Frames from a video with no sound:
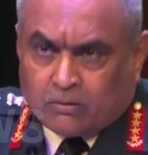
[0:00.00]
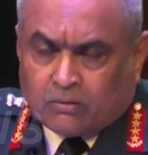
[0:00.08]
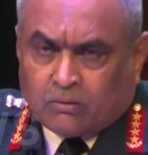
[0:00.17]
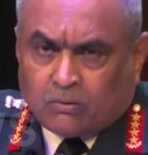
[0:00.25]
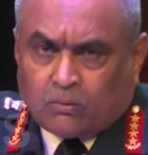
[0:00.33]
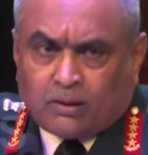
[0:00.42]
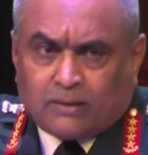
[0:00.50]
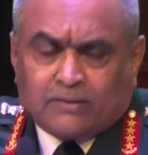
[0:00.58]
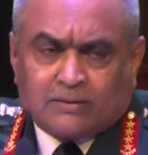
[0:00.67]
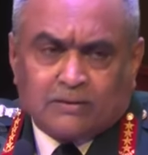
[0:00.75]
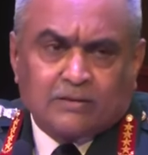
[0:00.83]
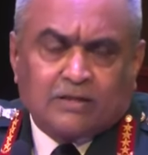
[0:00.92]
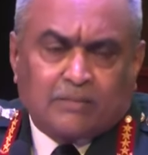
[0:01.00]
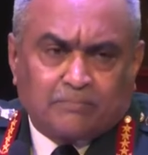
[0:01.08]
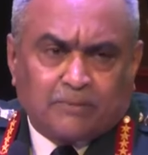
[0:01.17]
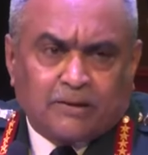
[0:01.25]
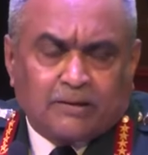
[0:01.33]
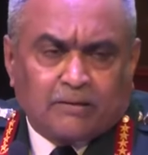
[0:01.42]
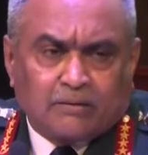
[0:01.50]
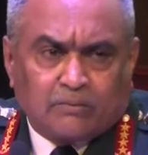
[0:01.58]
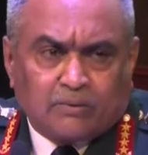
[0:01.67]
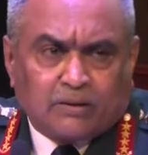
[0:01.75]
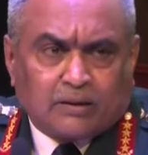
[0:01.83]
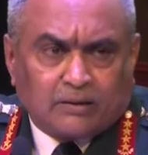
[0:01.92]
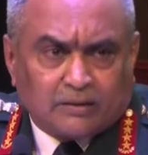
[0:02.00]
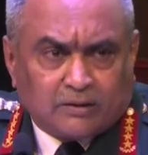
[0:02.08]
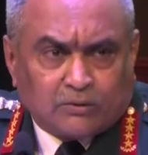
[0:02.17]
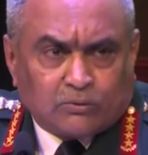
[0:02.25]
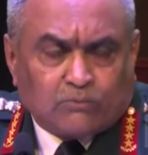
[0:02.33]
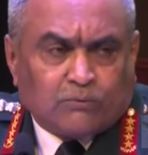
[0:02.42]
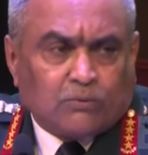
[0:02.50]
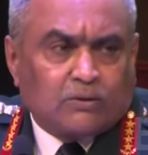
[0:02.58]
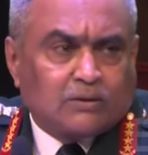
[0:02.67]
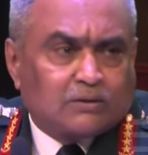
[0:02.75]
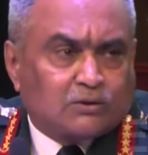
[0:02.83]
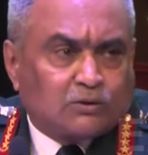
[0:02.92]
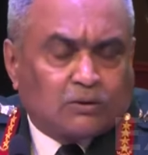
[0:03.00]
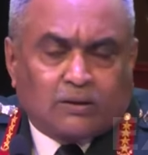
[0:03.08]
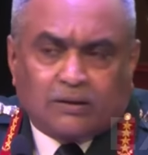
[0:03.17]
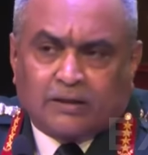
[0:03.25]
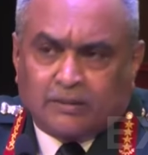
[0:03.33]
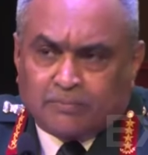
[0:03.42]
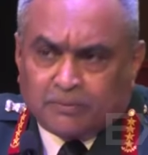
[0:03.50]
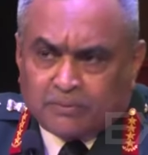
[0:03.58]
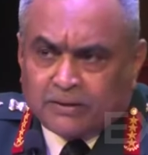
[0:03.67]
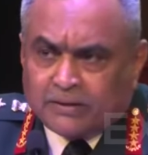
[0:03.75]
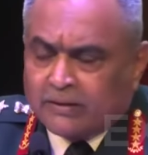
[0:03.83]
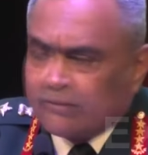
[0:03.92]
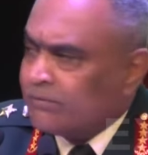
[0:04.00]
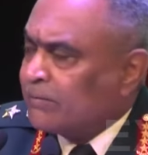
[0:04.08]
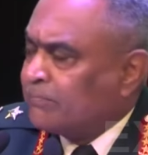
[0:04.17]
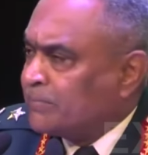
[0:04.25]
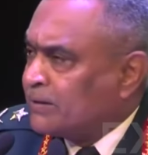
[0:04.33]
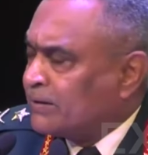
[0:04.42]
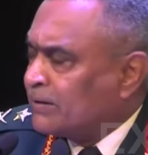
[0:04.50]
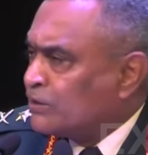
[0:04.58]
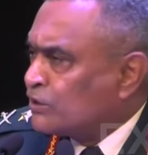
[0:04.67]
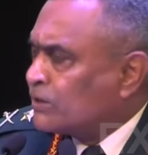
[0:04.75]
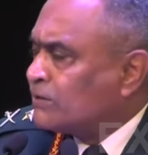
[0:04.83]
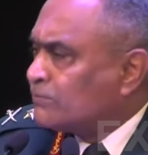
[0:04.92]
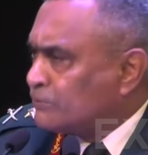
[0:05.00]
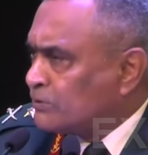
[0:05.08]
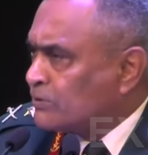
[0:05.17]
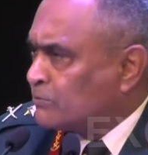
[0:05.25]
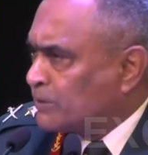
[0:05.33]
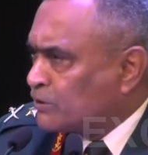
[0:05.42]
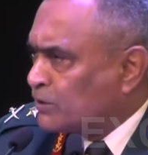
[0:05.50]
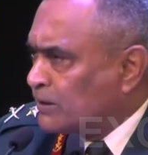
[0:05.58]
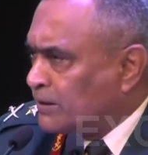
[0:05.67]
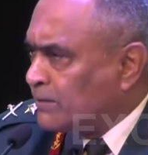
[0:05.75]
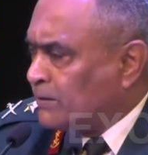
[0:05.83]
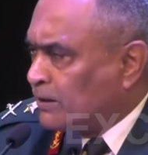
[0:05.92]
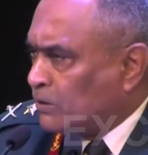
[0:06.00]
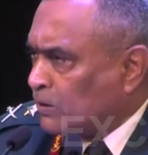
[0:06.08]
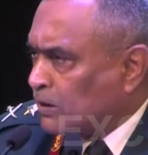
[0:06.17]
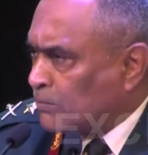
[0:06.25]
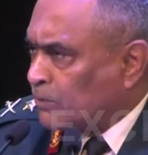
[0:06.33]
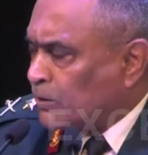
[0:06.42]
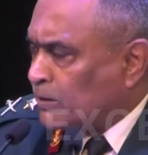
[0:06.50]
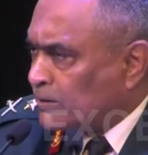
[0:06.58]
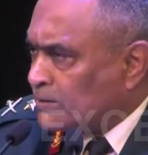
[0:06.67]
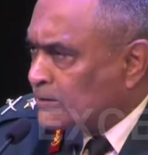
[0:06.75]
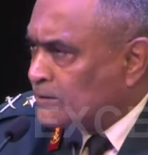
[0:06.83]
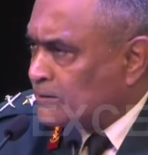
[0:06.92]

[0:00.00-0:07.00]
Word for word: While this is happening, we continue to focus on our capability development initiatives, especially along our borders,